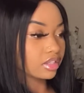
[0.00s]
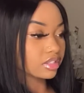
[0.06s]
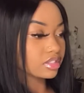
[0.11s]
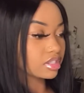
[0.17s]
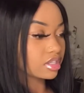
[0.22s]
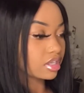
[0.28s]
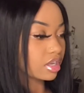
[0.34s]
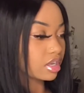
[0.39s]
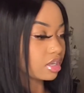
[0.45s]

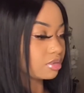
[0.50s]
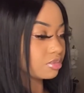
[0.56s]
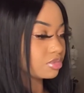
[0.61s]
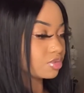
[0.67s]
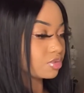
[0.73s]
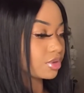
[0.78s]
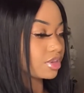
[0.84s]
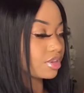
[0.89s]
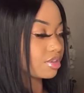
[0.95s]
it comes
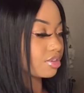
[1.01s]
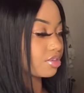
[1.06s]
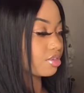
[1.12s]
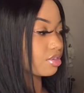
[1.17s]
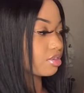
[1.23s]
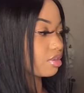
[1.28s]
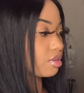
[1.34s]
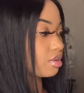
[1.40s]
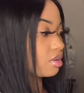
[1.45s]
with,
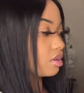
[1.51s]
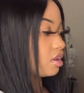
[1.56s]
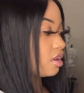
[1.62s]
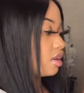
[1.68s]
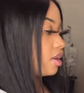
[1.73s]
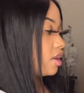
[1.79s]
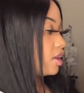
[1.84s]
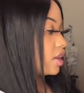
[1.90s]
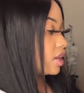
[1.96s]

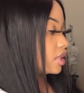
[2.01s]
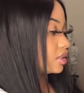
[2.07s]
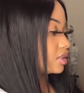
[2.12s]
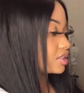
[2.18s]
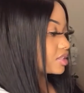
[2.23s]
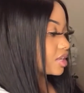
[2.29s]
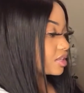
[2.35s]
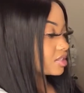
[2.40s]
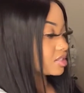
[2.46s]
it
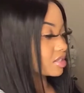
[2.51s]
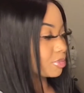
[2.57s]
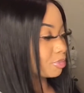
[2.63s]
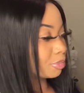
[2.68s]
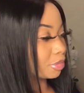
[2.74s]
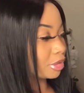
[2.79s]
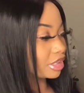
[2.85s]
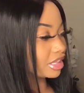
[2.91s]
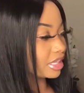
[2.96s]
looks like some
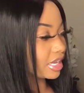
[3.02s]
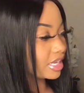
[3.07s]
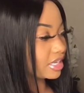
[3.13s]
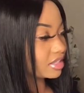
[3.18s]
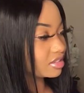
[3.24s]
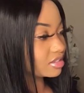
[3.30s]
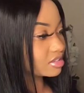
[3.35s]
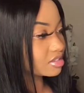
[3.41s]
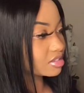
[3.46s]

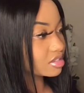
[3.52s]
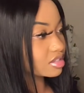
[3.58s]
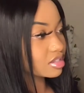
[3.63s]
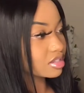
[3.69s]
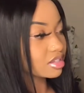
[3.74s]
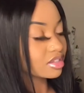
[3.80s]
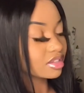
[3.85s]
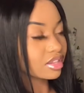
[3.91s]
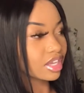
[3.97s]
plates
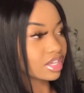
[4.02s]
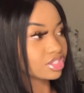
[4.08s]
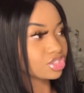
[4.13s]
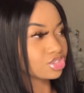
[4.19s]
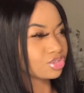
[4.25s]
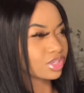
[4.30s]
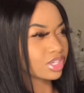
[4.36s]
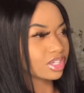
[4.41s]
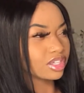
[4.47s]
that
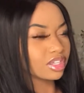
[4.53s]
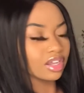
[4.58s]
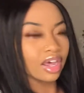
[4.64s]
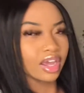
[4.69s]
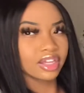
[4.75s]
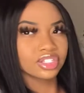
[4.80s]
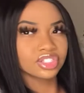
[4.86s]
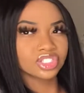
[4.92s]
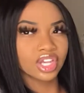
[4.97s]
you can
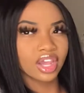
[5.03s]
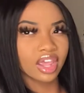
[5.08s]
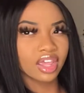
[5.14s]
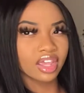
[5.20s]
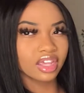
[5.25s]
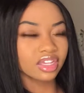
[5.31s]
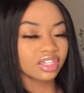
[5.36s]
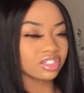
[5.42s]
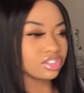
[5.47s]
like
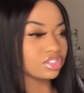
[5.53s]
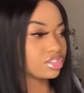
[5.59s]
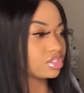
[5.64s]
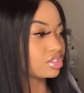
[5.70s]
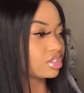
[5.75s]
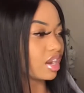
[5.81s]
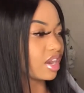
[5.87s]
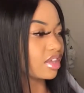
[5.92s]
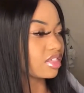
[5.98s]
change.
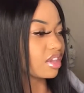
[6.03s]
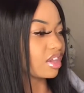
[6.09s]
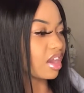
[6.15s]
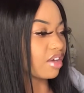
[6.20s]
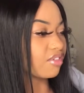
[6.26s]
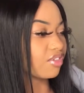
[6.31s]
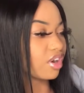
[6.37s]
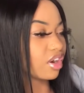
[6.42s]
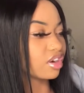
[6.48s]
I think
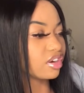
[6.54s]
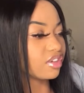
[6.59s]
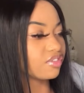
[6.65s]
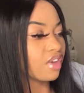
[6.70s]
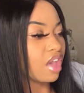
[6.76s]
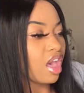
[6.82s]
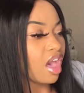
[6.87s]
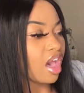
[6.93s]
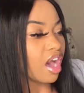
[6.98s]
I've heard
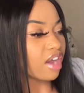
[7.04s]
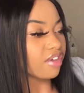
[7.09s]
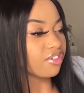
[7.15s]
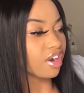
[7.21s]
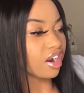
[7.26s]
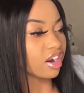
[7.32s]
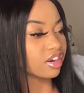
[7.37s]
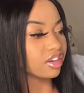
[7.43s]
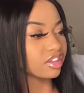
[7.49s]

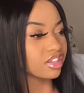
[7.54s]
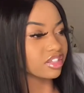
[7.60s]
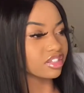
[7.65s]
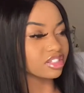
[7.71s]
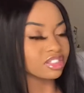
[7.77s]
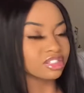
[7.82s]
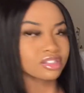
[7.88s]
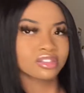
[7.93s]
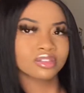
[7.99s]
of
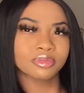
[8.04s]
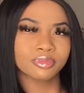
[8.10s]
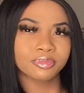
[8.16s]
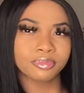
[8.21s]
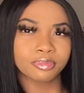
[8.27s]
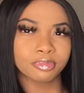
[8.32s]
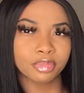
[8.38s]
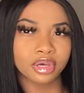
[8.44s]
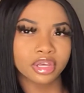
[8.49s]
this,
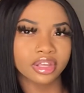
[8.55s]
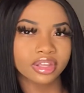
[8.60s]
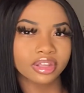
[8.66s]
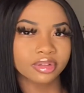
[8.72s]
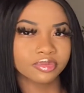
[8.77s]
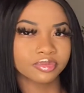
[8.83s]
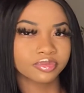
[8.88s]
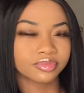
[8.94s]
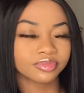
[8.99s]

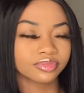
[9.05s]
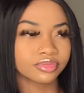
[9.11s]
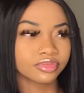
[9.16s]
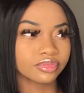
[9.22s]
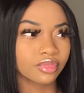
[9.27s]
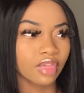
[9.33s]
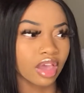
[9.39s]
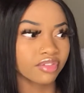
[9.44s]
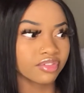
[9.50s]
but
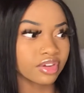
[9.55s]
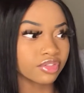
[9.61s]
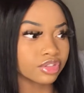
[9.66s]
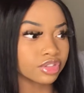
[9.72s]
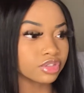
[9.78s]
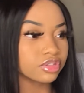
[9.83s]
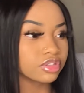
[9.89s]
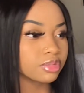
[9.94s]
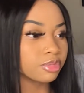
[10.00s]
I've never
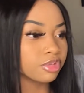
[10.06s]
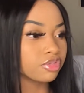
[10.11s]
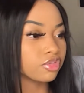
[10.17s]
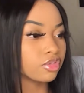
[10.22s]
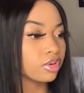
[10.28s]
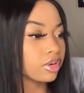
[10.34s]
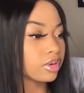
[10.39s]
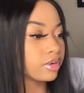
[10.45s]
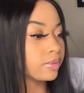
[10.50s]
used it
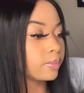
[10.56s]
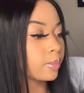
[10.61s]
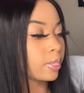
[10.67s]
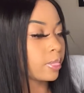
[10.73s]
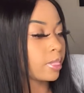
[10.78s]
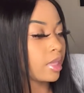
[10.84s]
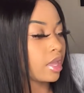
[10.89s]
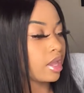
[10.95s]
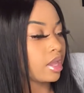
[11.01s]
before.
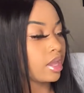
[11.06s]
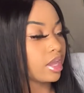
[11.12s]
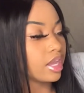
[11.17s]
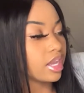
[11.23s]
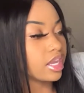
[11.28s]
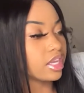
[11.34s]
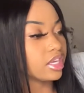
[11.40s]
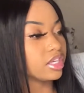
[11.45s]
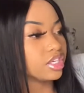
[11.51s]

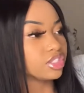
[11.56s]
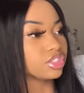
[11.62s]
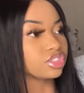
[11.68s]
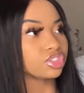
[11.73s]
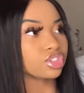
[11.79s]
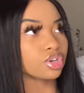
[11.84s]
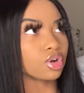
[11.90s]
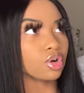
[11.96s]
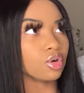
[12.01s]
And here's
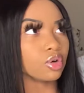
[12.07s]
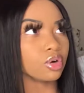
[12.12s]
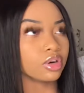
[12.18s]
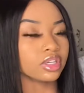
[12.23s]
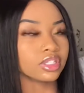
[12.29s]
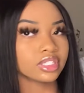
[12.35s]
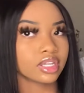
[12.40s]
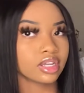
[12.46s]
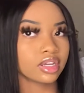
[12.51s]
the
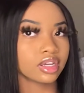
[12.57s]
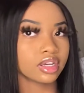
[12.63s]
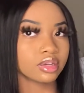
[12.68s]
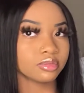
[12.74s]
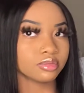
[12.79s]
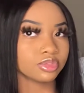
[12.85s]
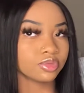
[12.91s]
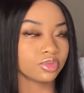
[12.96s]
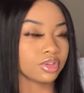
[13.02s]
cord that
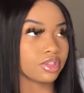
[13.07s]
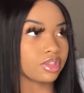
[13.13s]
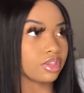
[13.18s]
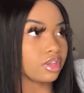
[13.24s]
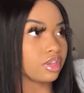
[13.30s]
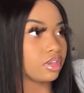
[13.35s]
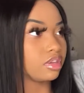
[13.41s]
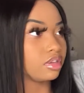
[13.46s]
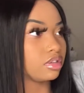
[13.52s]
comes with
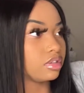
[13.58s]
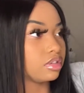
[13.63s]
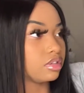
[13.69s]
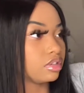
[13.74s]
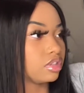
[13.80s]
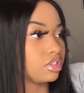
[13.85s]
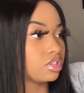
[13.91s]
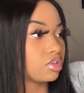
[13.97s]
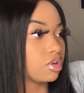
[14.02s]
it.
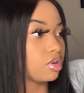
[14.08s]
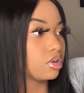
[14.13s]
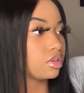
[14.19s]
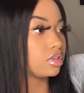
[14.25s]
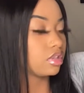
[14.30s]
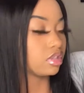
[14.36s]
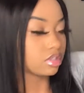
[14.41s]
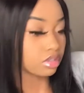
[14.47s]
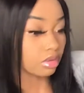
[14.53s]
This
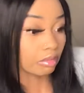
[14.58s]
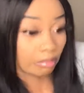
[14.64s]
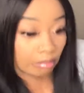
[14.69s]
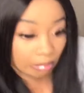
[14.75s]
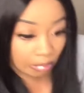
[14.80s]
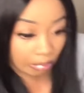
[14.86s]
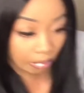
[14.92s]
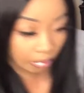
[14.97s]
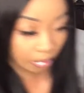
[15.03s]
cord looks,
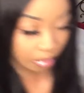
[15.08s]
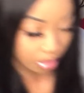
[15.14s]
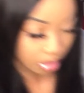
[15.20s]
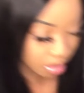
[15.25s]
oh